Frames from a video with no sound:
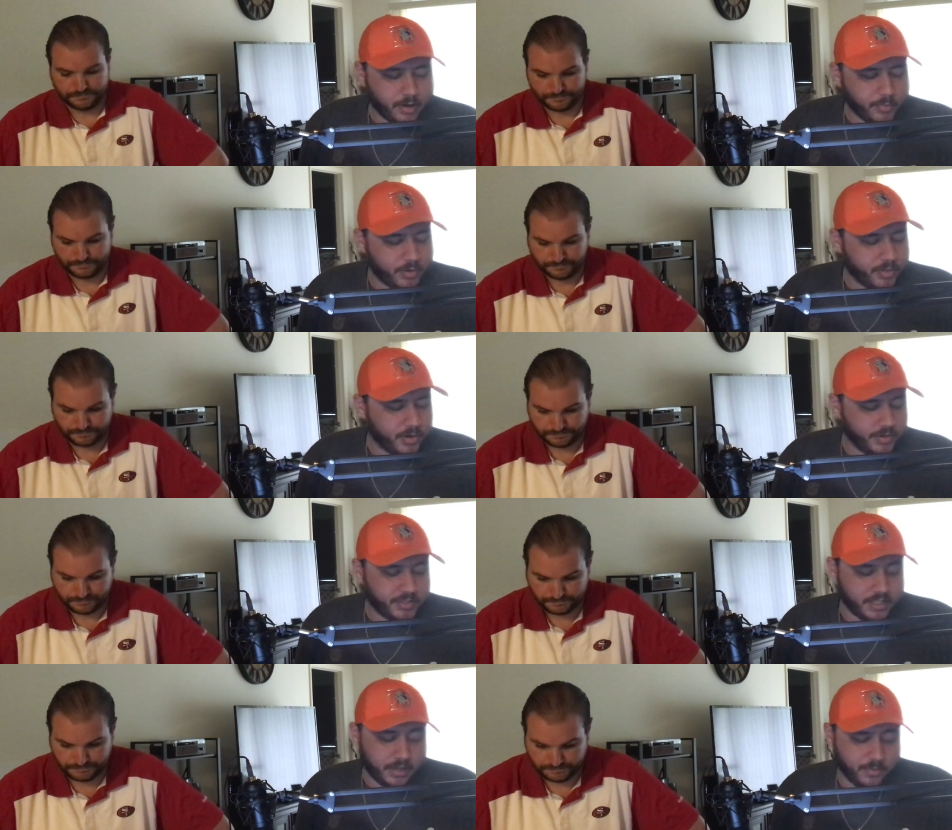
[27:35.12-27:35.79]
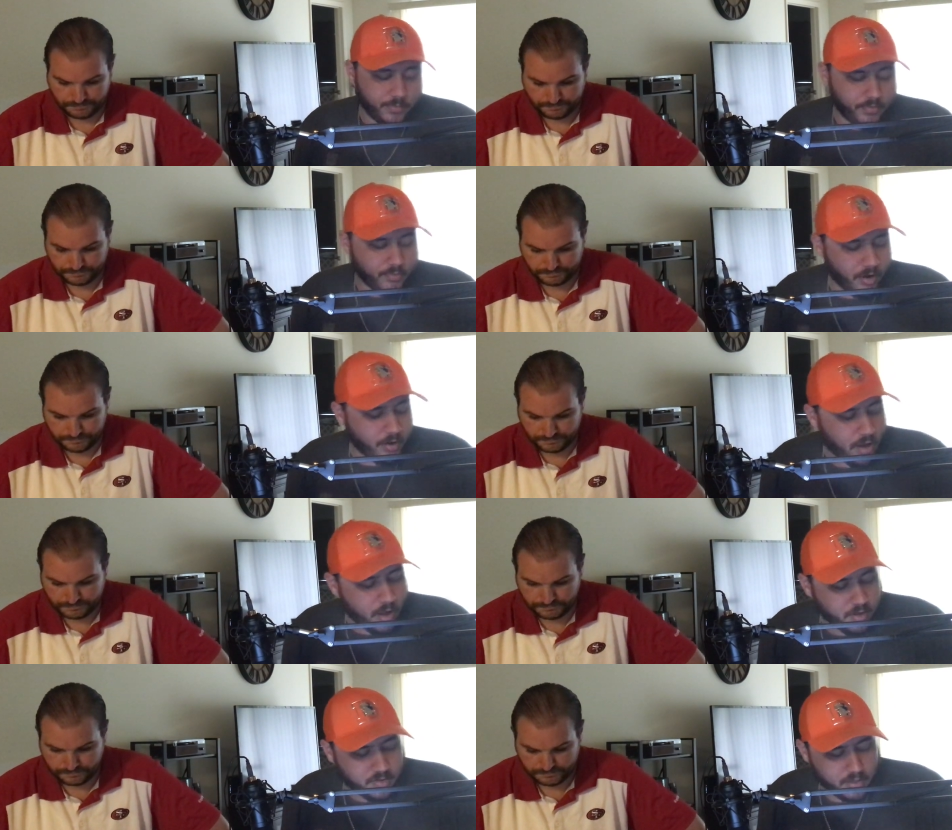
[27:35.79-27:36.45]
Speaker 1: number 13, we
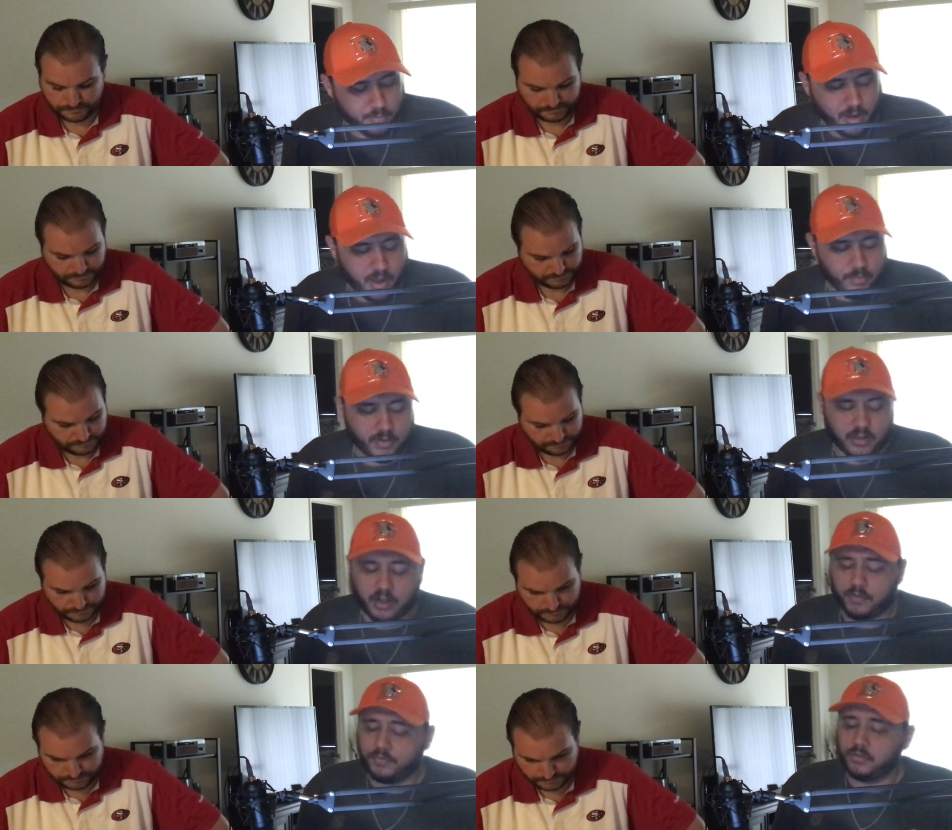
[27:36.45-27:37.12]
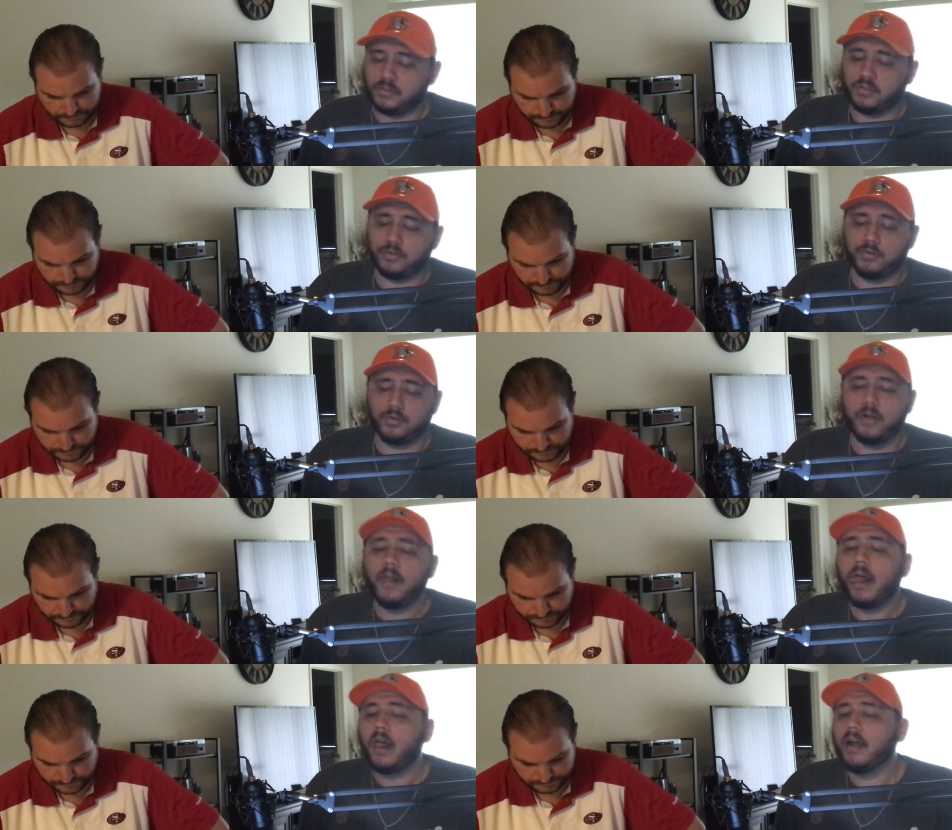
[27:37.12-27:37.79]
run uh, to the Miami Dolphins,
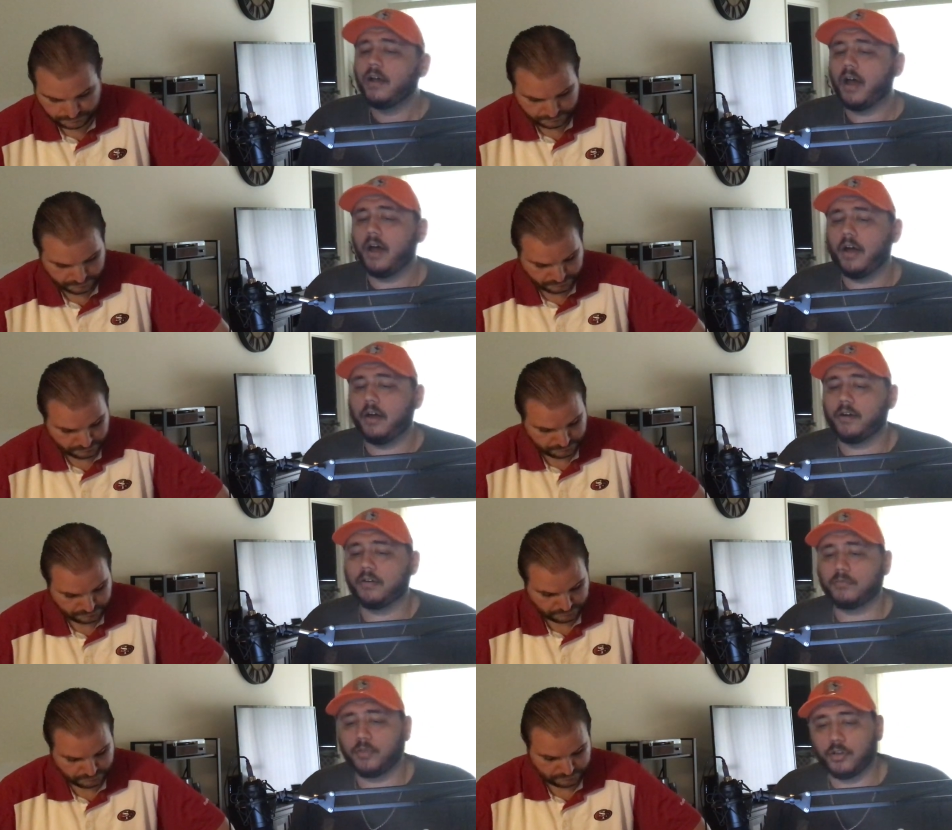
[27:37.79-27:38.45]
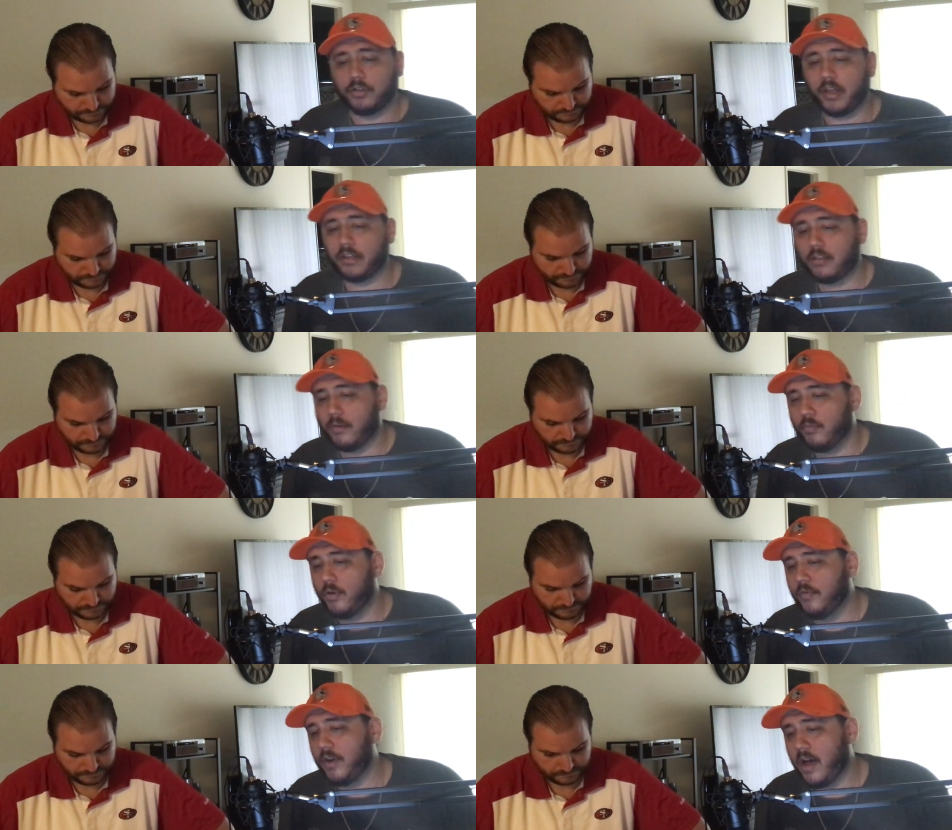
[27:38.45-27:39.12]
who uh, look like
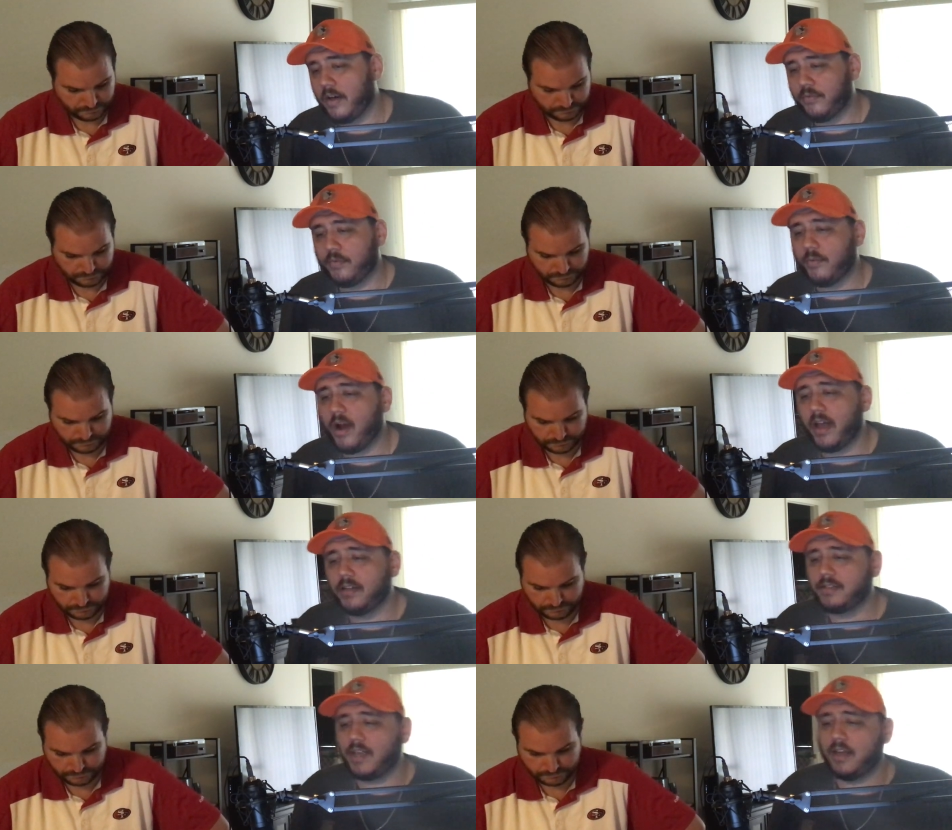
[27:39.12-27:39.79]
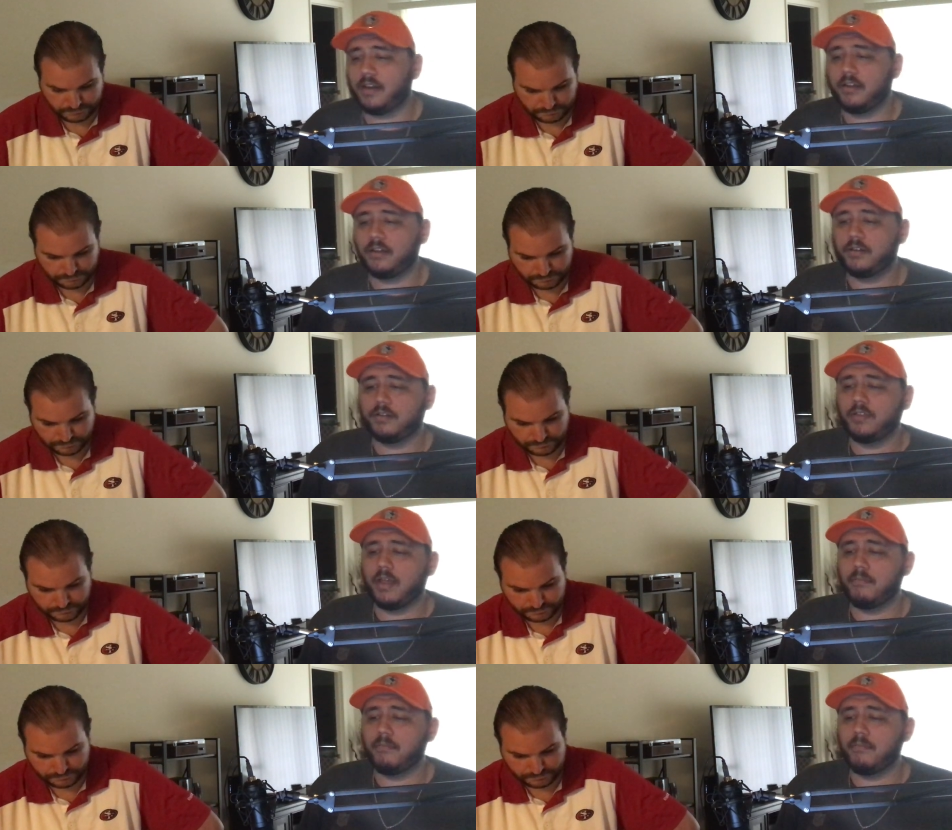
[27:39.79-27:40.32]
they're moving on from Ryan Tannehill.